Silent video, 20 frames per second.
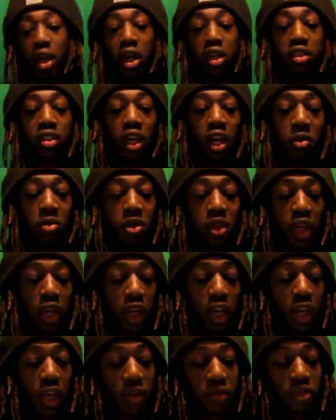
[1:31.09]
On top of that,
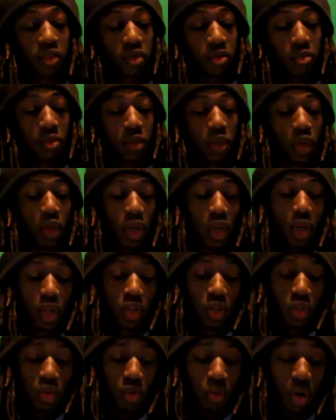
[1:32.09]
I have some
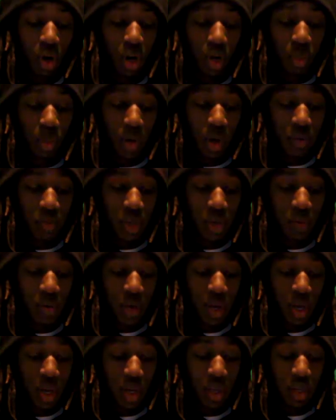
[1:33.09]
new hardware. I've
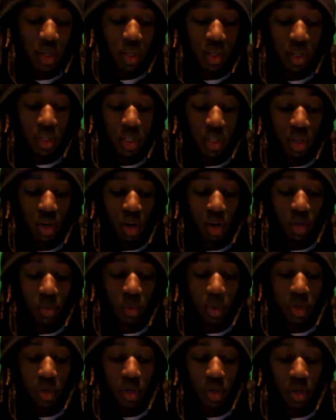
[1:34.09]
never had indie
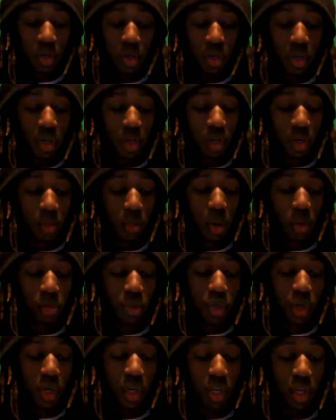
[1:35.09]
hardware, and I'm
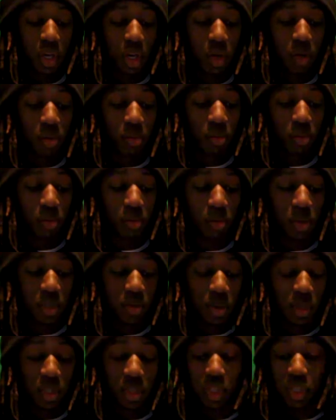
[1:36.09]
trying it out,
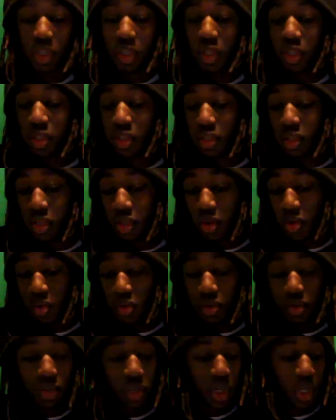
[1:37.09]
especially because it's
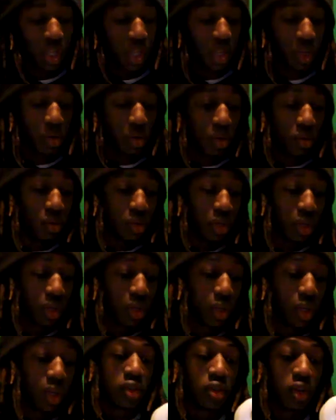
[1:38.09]
gold and I like gold.
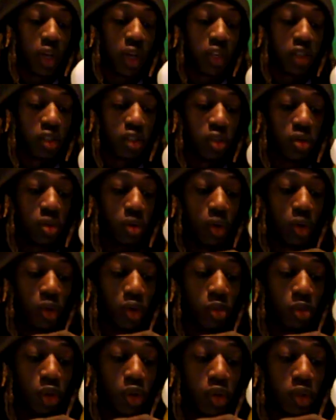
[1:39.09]
So it has 2
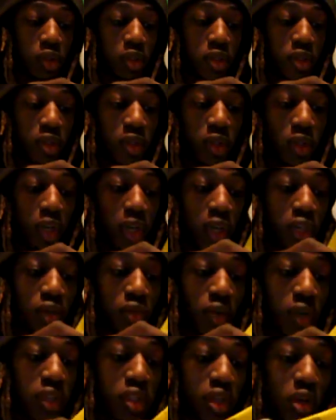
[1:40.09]
gold bolts and the
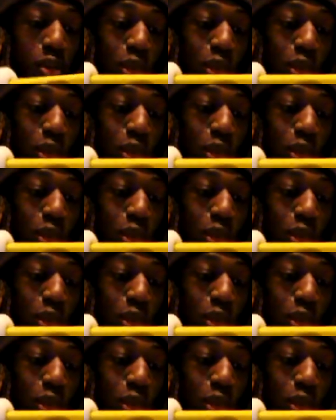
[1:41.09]
rest are